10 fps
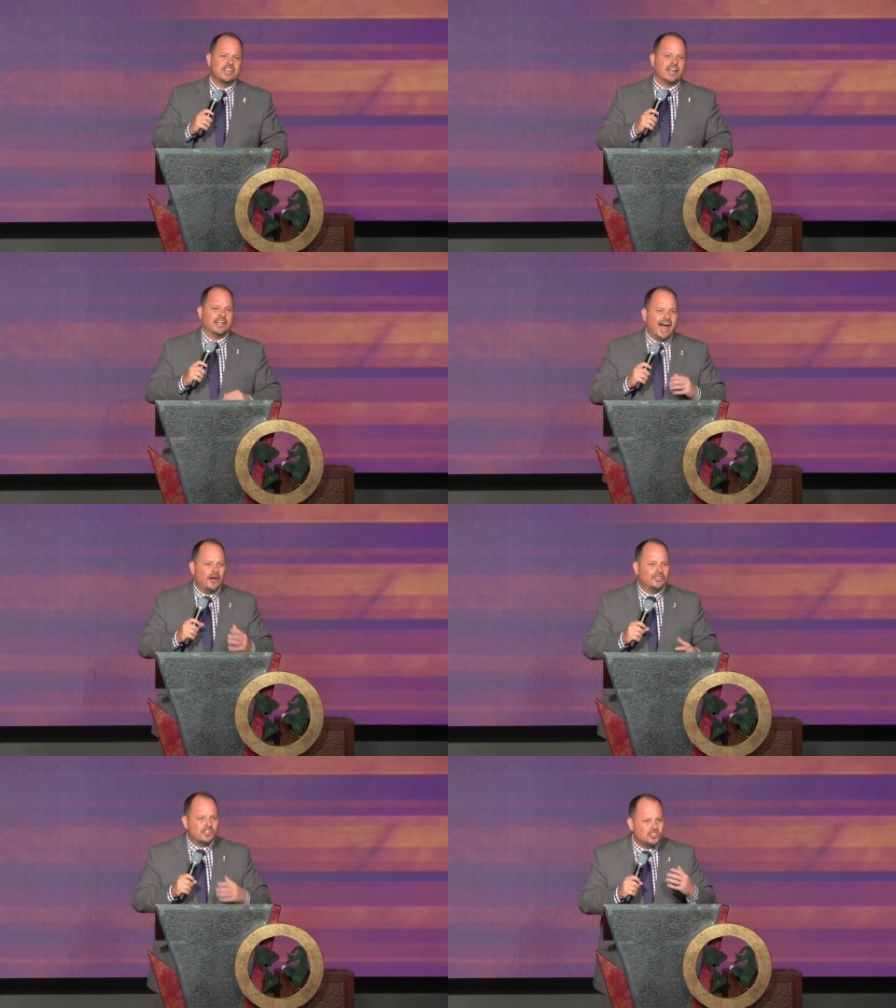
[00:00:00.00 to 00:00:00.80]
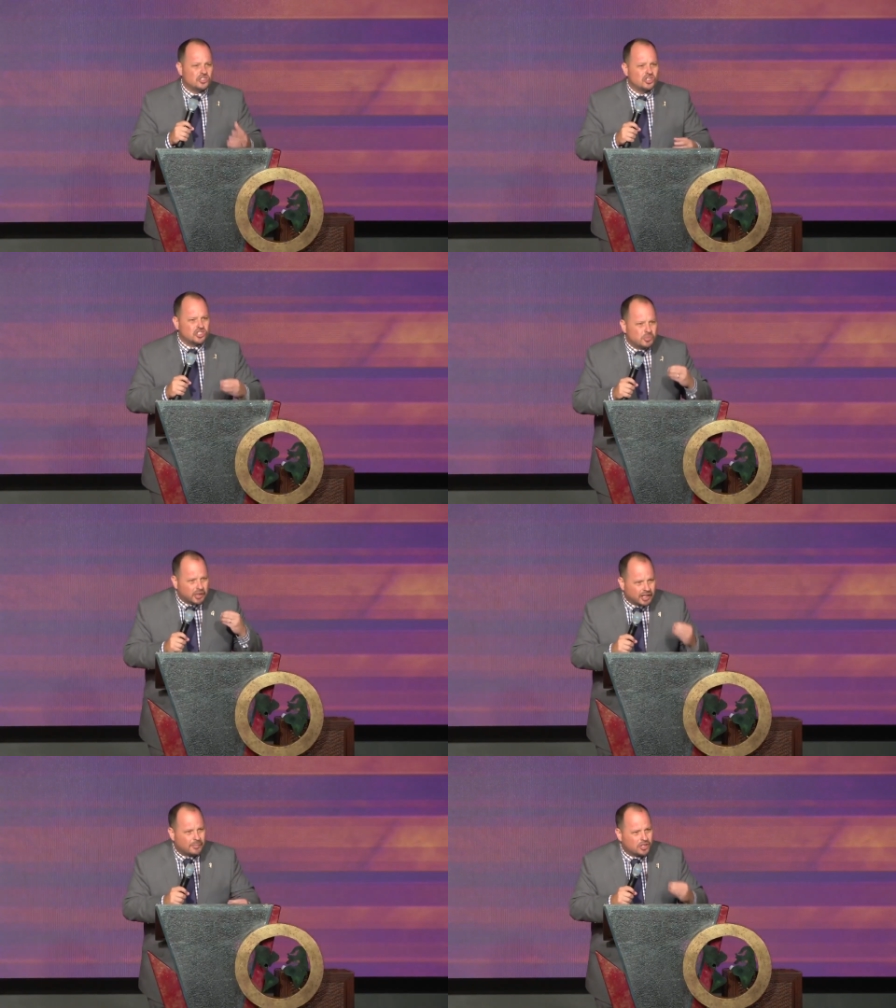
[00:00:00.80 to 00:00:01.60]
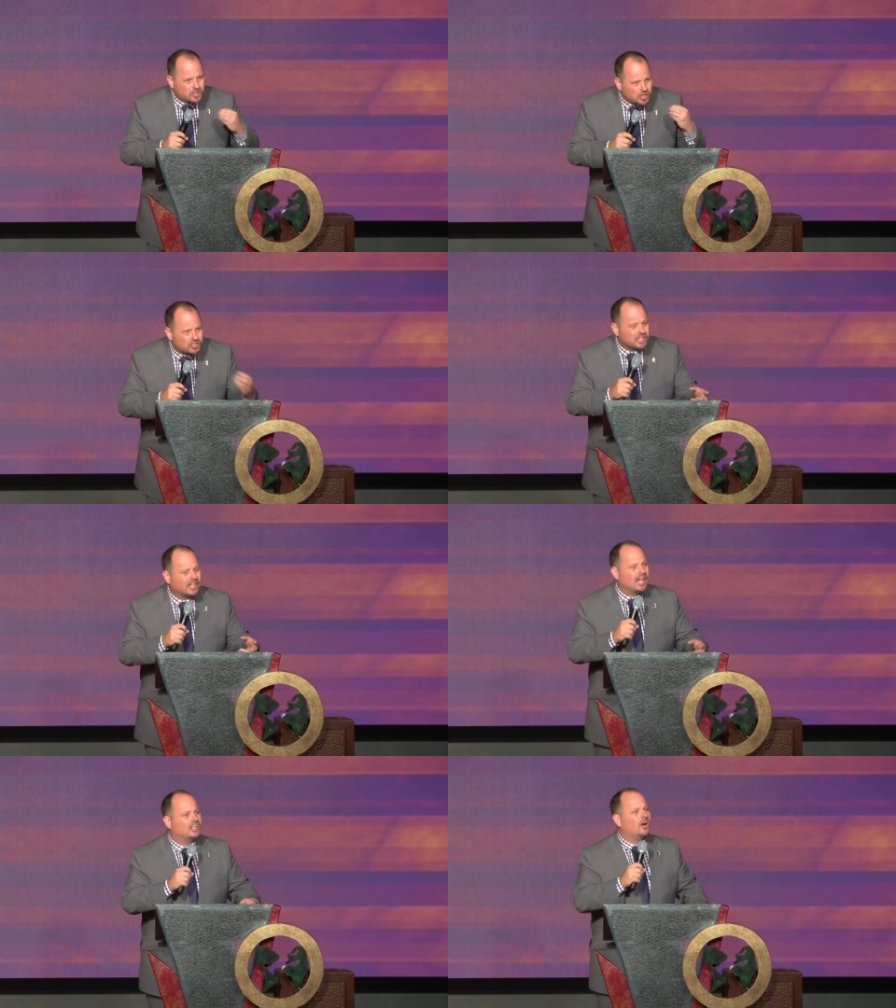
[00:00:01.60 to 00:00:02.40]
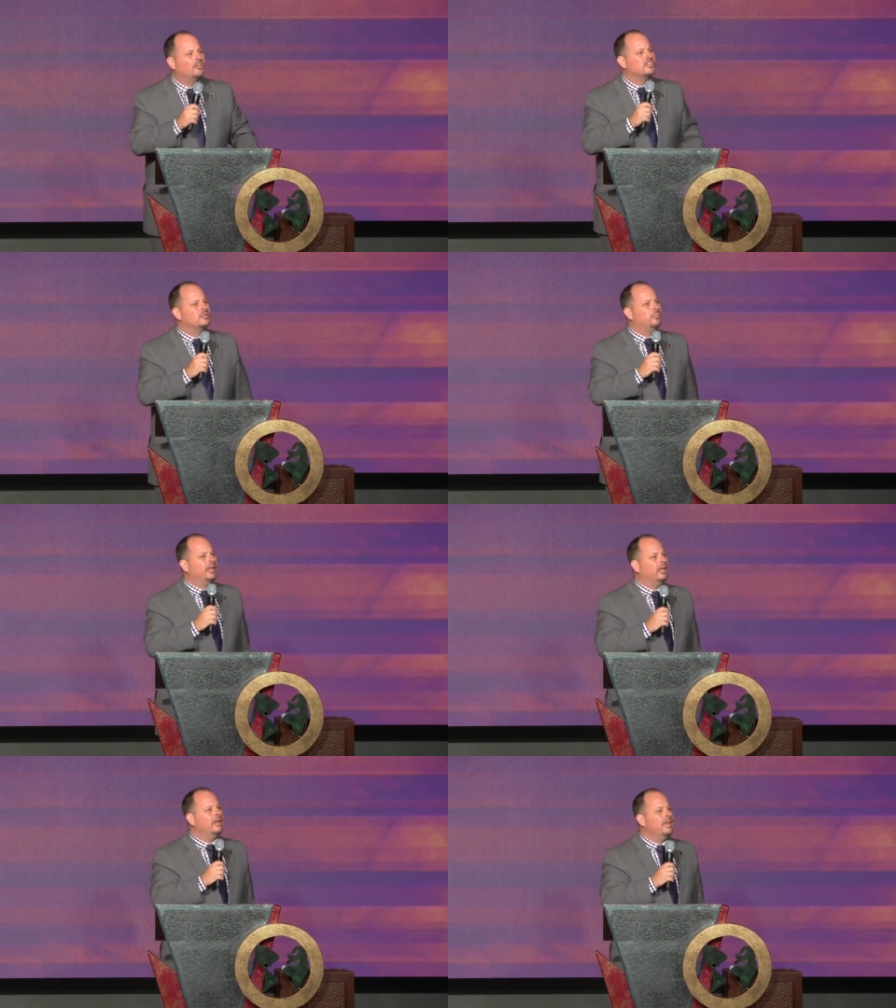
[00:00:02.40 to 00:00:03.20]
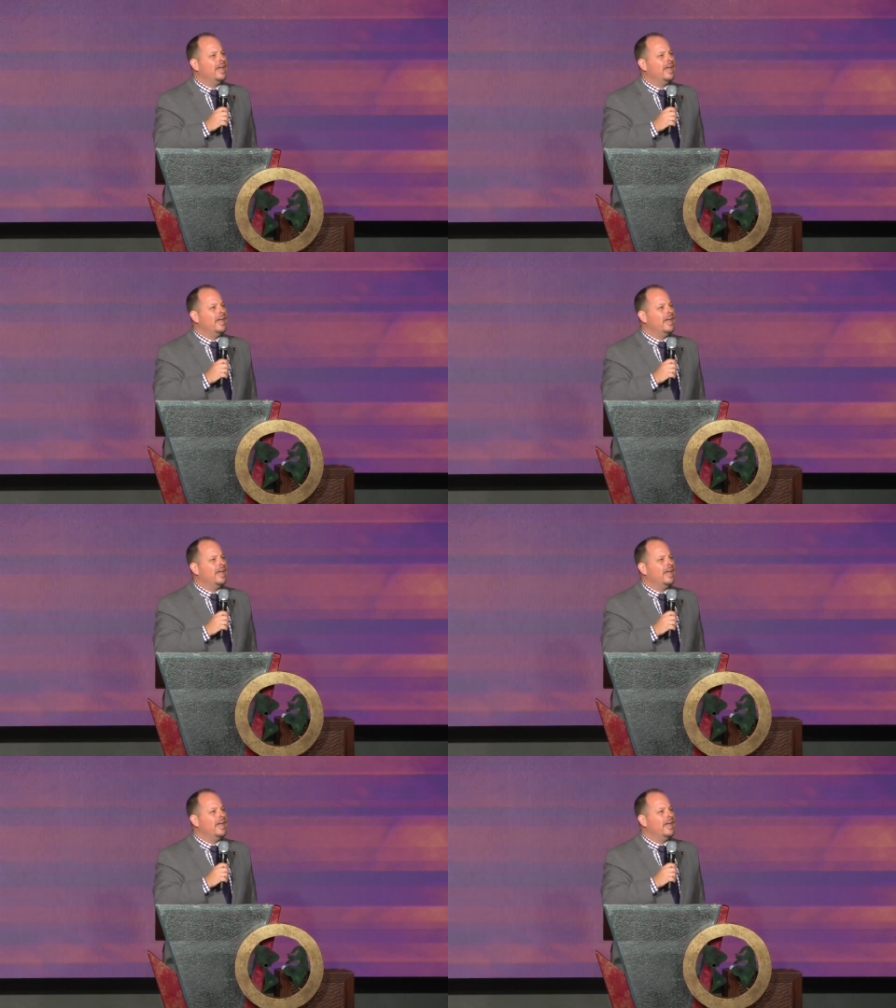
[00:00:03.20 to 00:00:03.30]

that allowed this church to become the church that God called it to be.